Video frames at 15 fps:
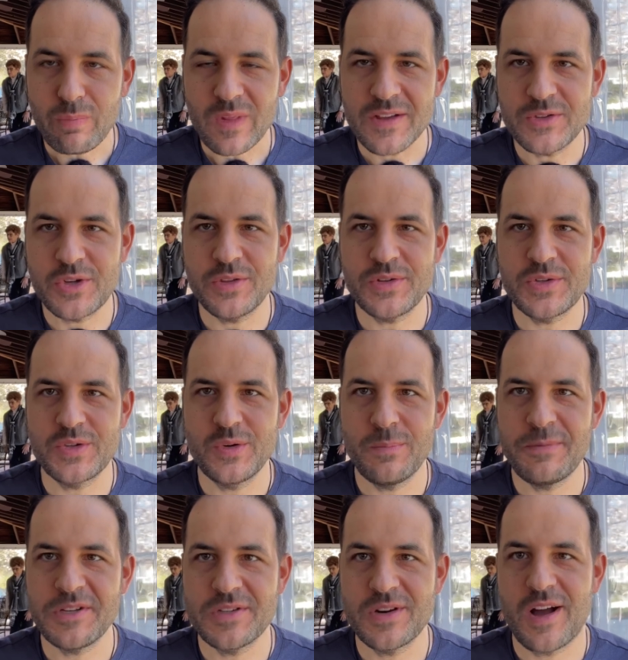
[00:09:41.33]
So the
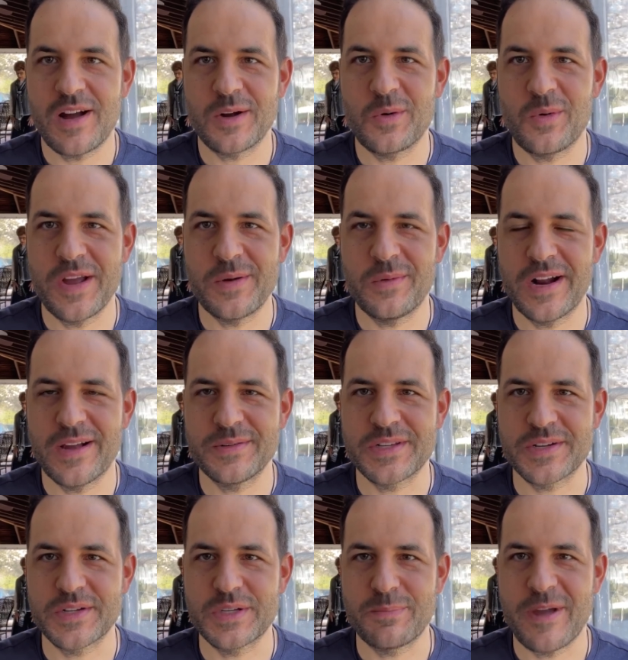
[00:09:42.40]
soup is not quite what I was
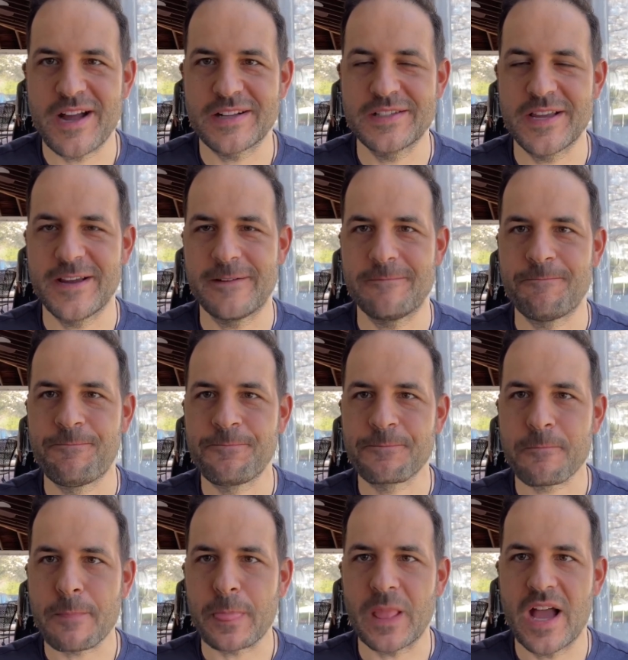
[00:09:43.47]
expecting.
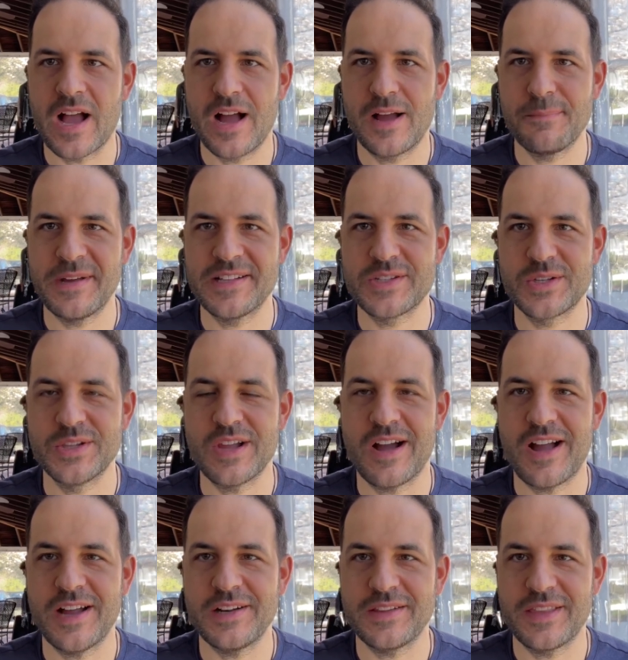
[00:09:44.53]
It's
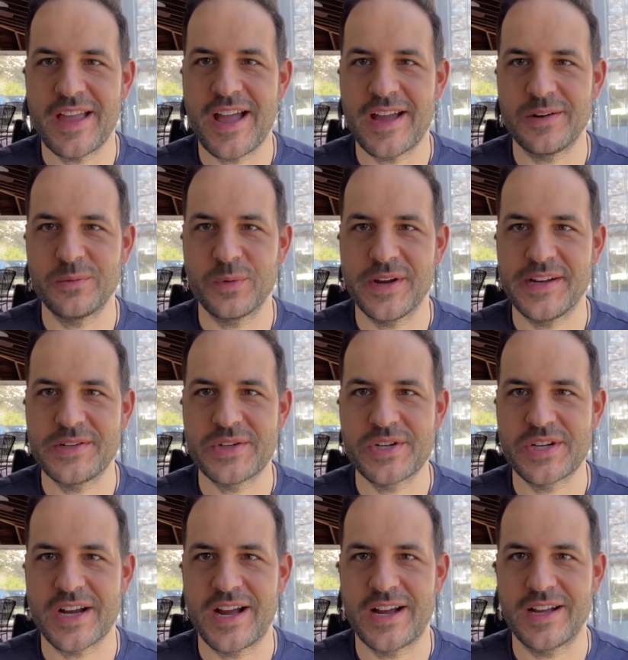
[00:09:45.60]
not that
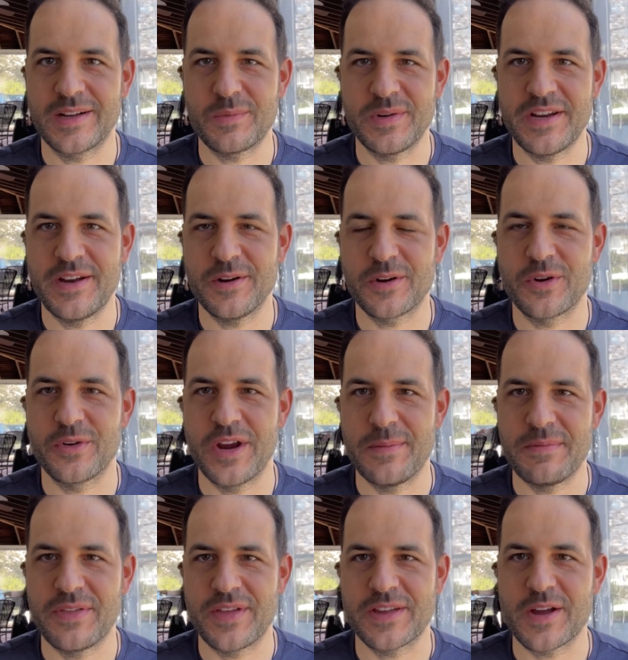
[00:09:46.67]
rich. When you hear cream,
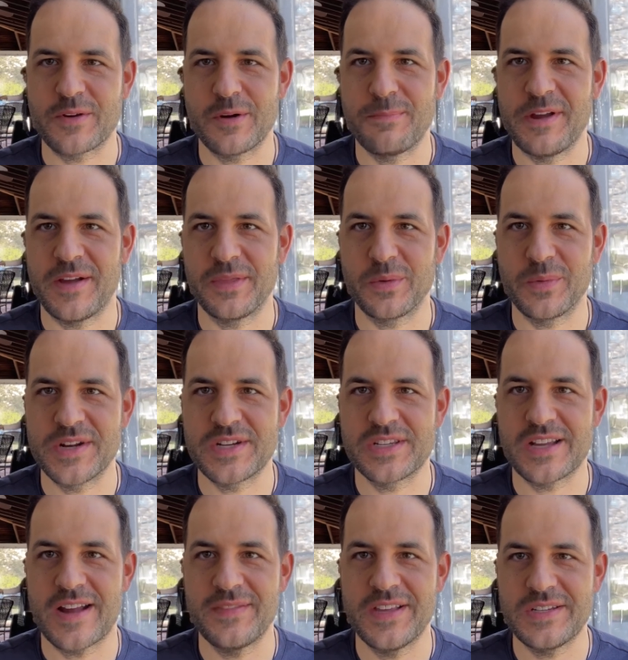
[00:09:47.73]
you think it could be on the rich
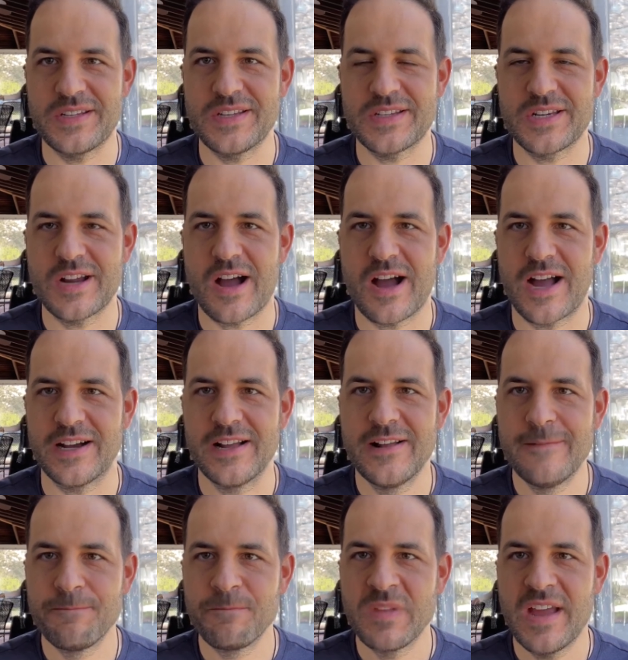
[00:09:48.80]
side. This is not.
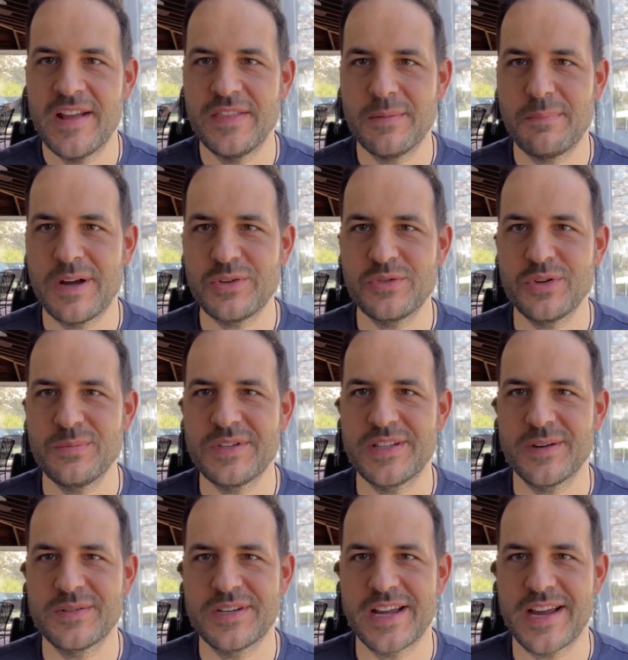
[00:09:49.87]
And the mushrooms,
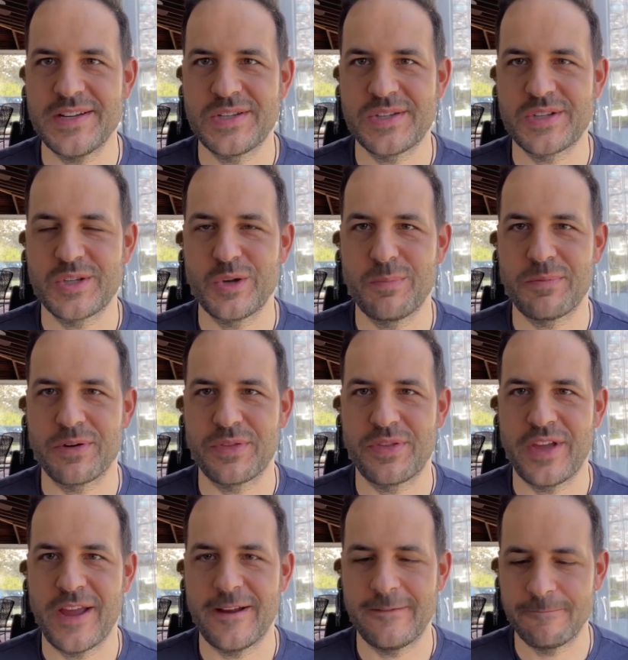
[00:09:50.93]
they're diced super
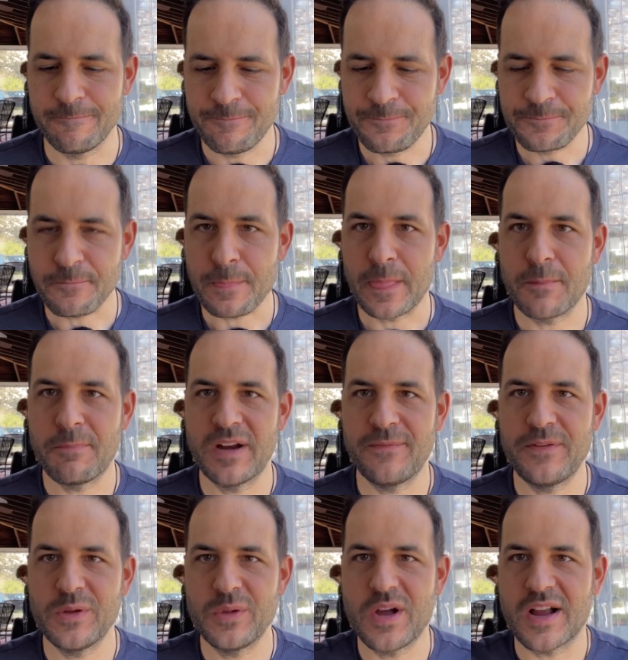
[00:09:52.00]
thin. But
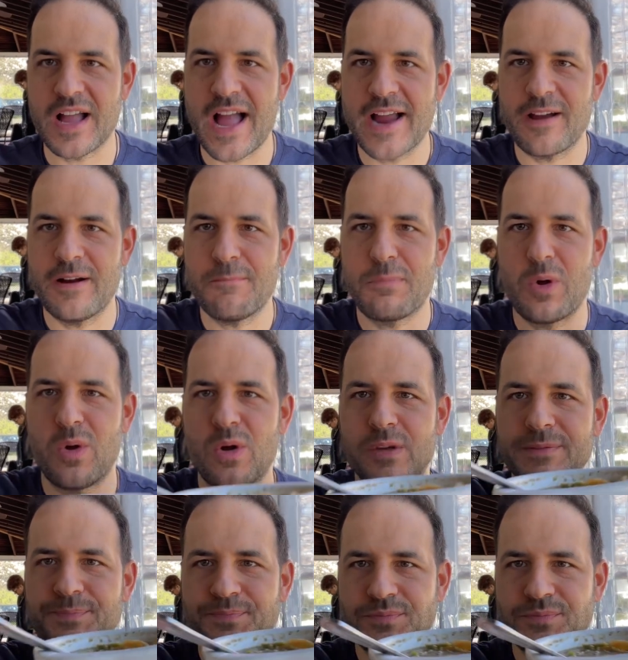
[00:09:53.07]
if you look, I got a bowl,